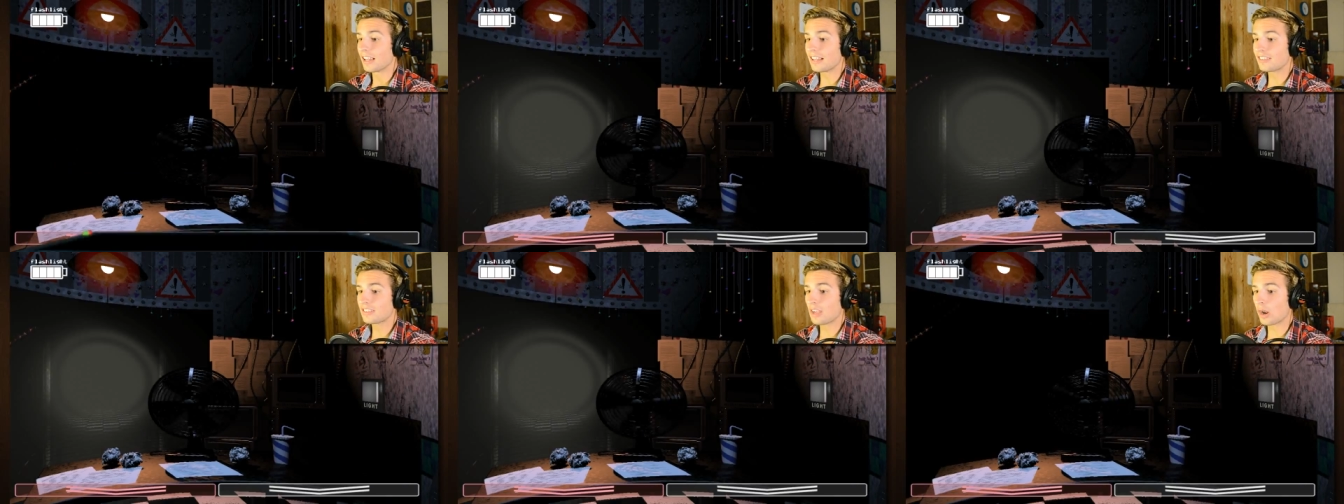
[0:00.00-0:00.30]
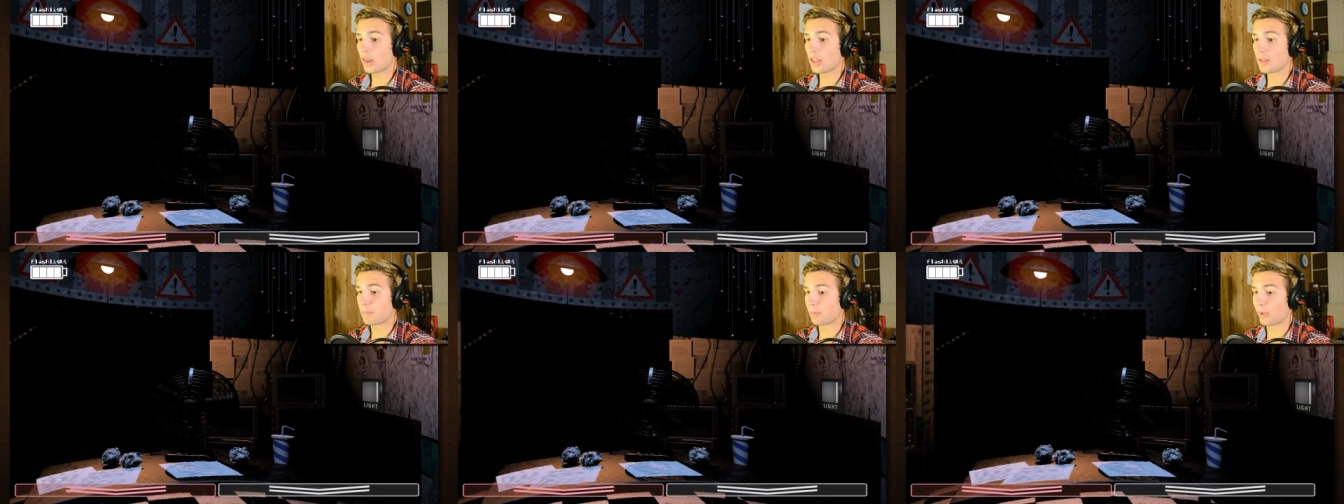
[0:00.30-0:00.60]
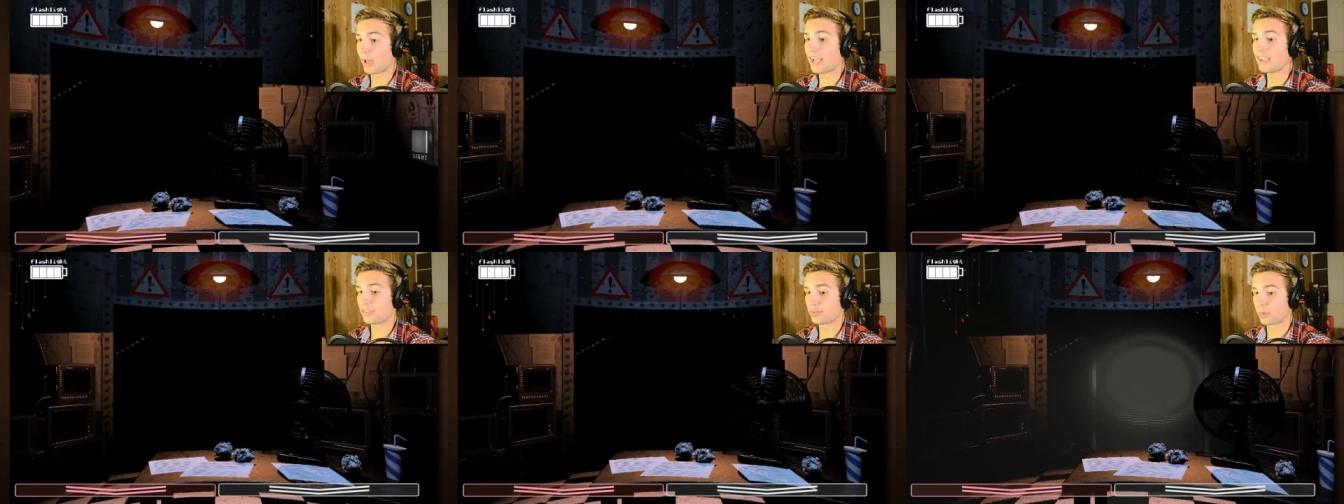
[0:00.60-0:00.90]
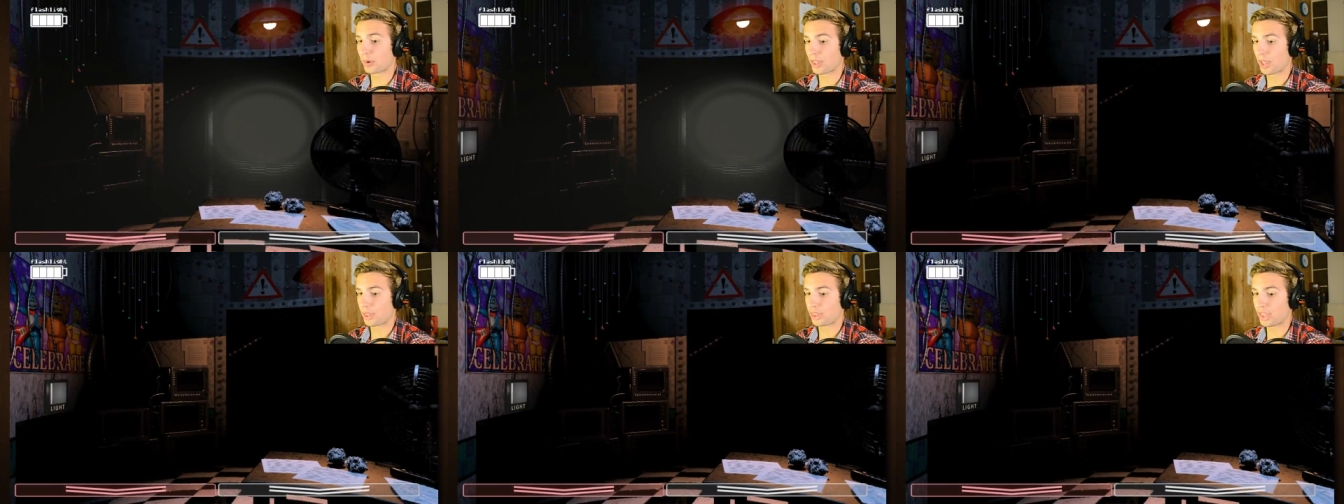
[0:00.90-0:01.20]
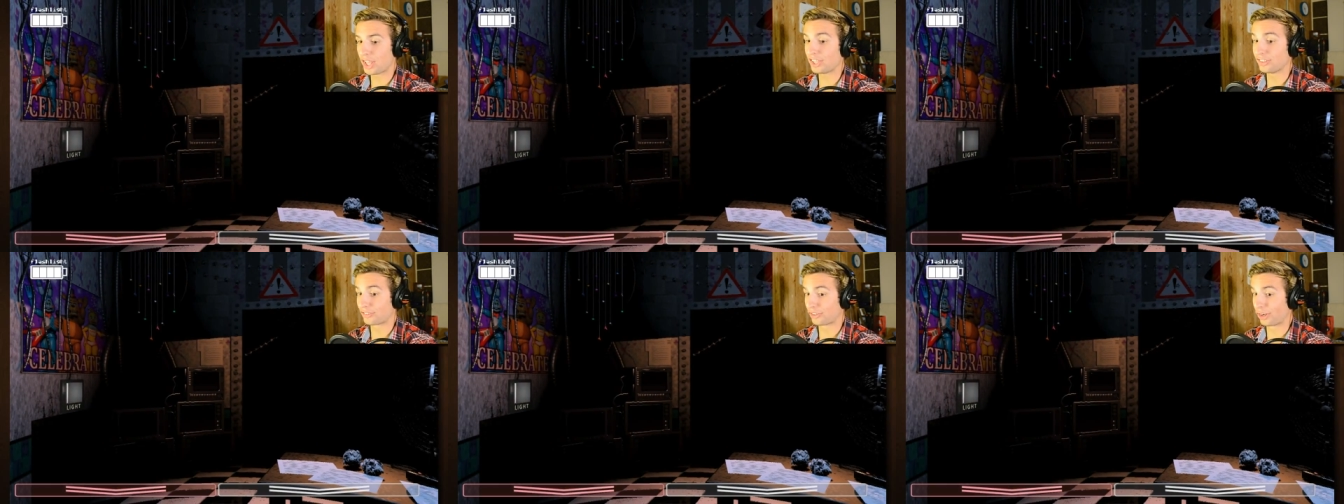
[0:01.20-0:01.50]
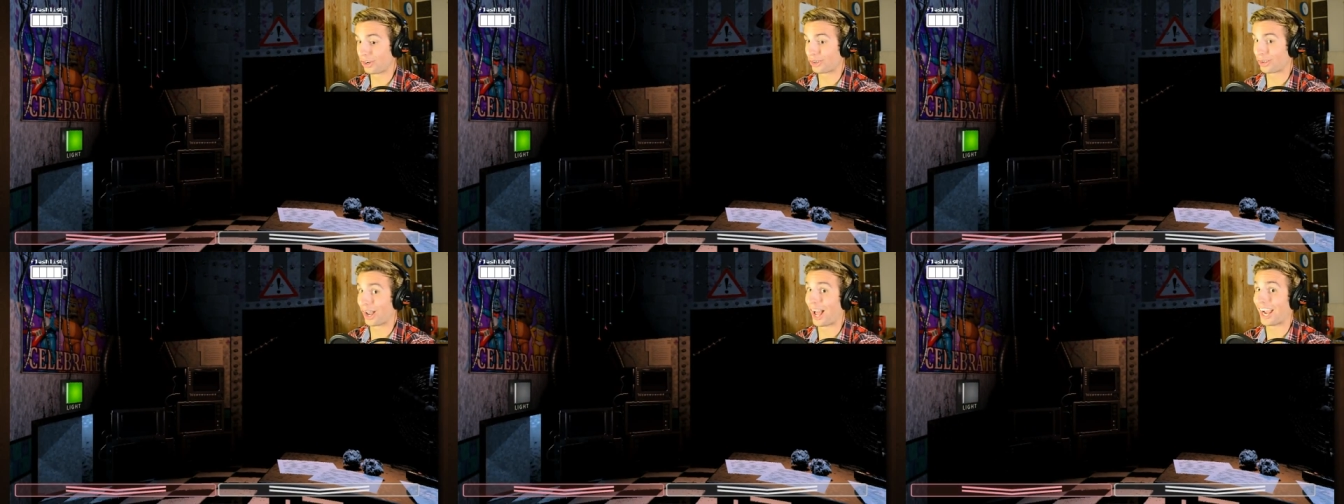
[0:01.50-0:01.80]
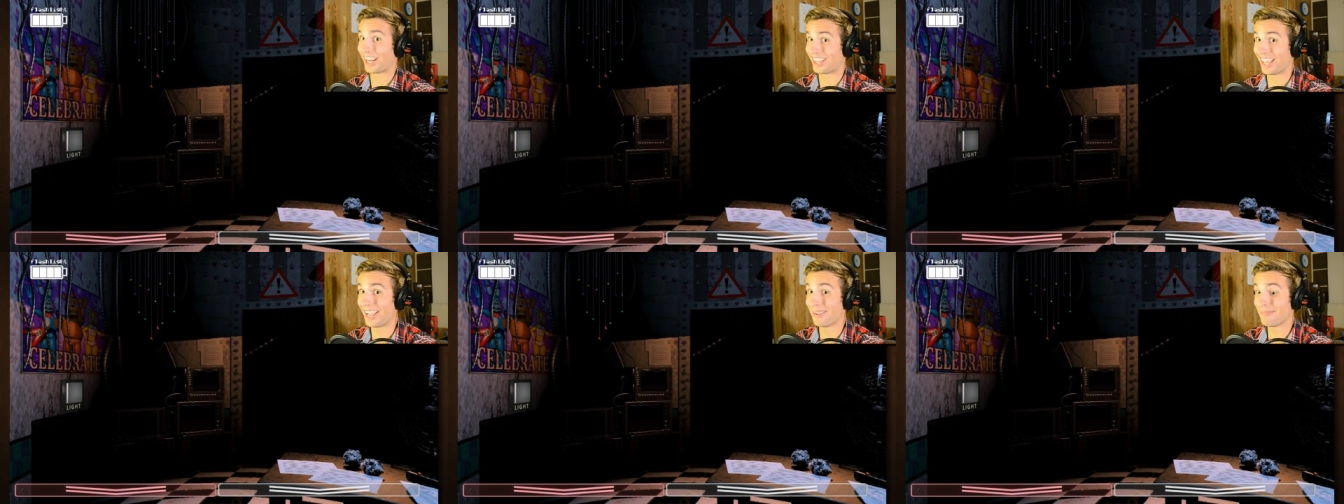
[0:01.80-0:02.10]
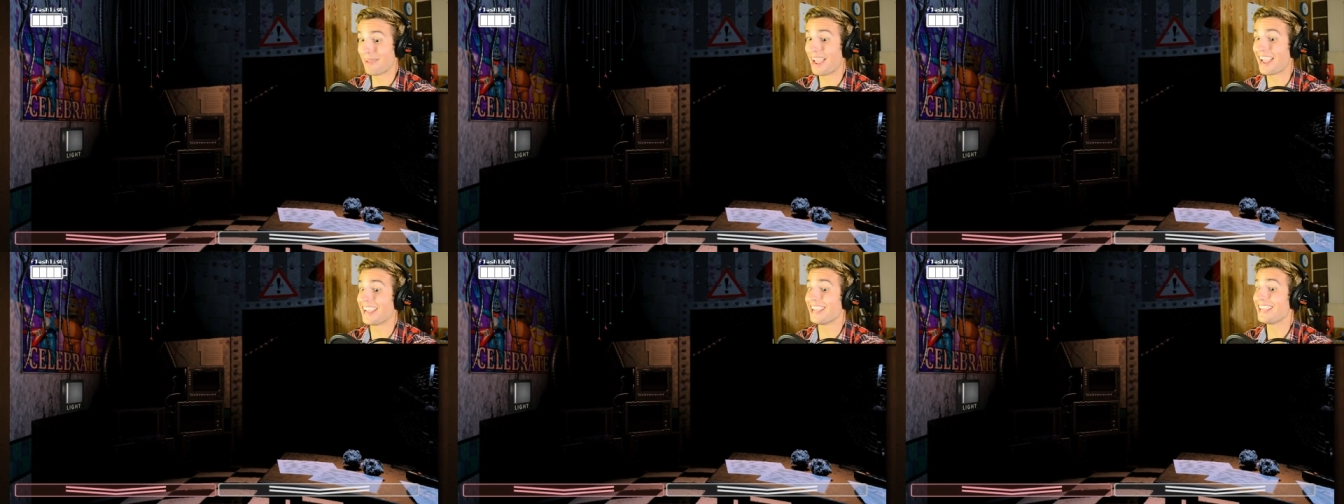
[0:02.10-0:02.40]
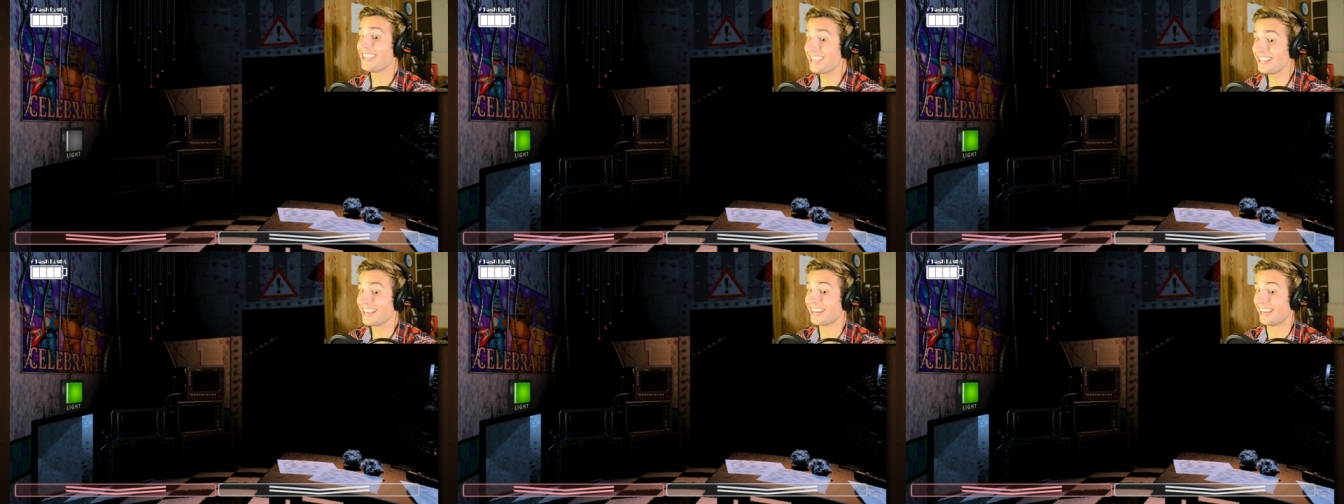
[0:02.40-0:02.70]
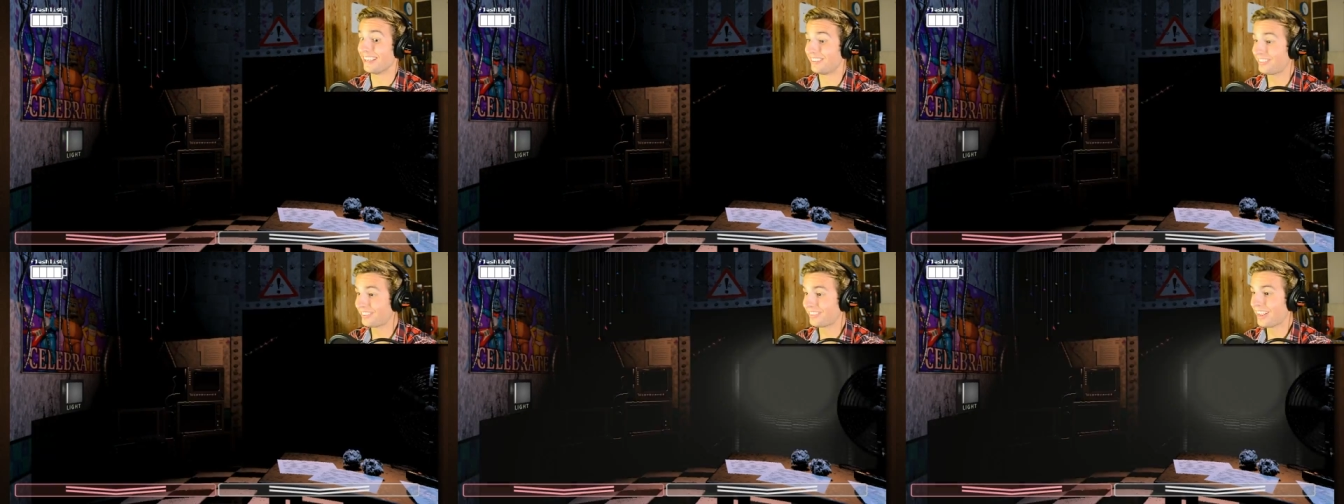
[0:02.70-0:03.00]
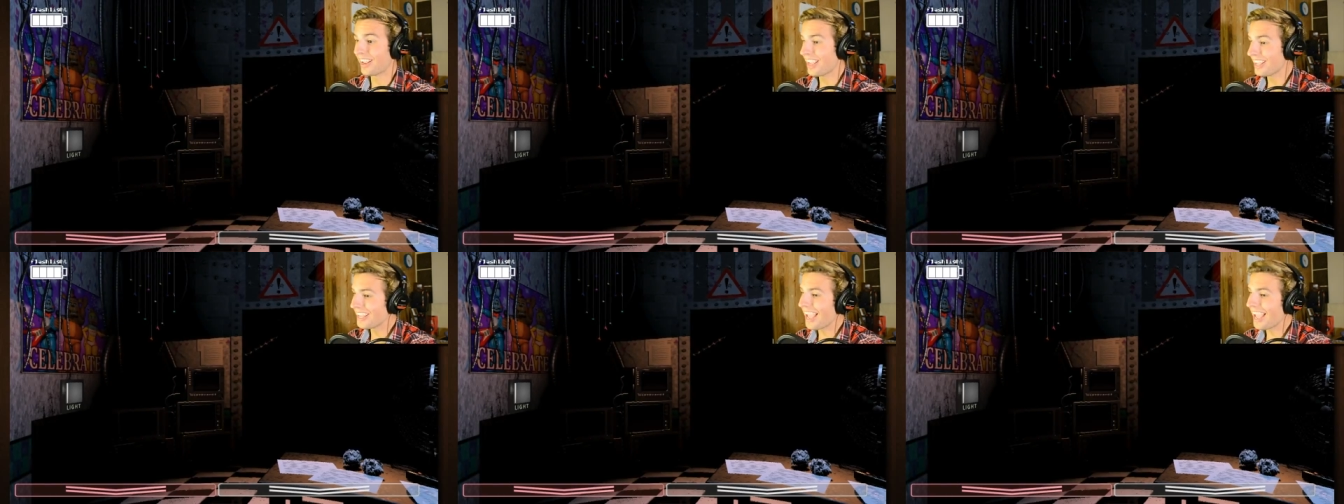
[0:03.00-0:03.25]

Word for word: let's go to the place where the things look like they may eat us.